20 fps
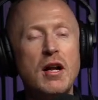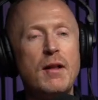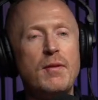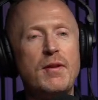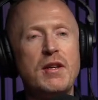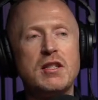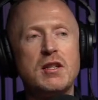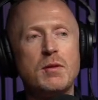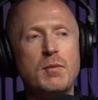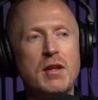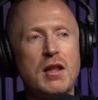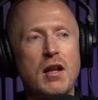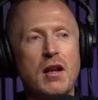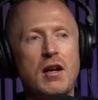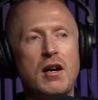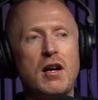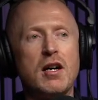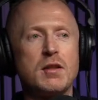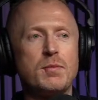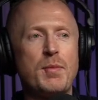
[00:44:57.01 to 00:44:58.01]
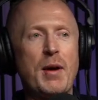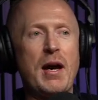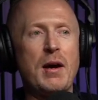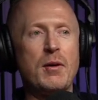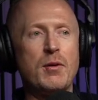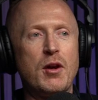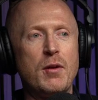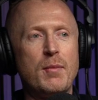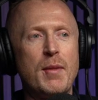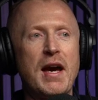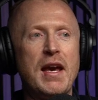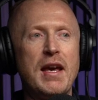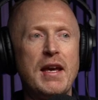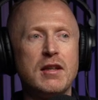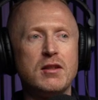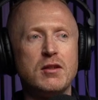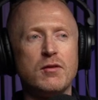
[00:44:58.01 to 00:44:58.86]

this could be the last pound I make.